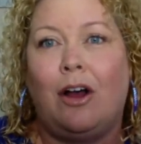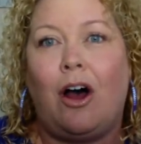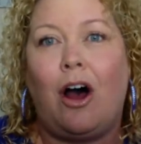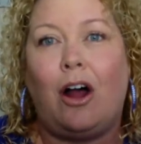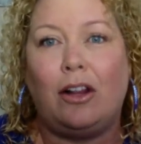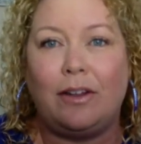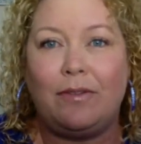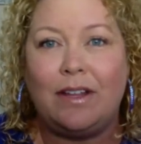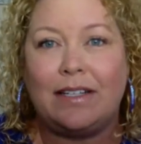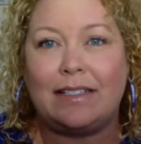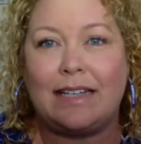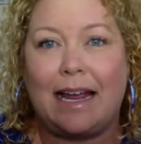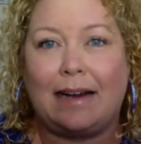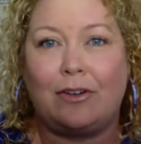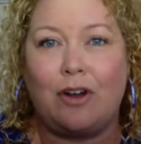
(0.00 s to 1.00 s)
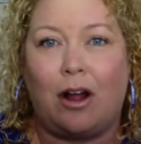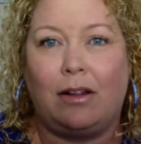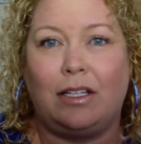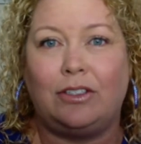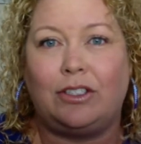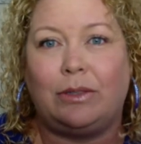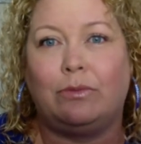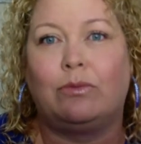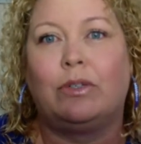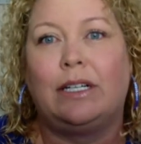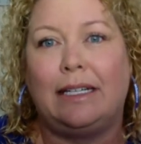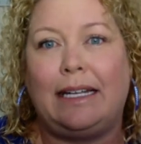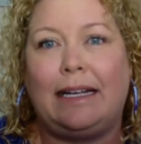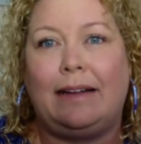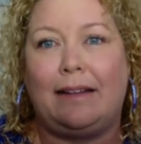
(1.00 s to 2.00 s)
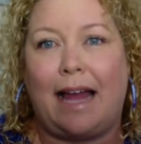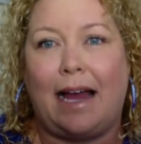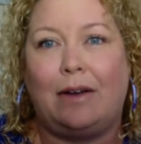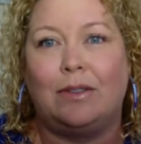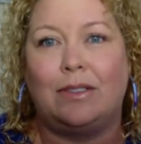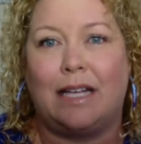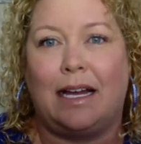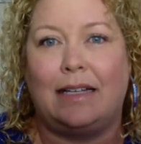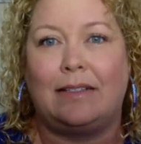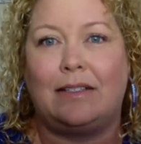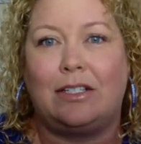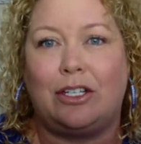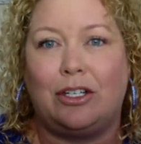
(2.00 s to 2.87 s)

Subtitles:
All of this technology really allows us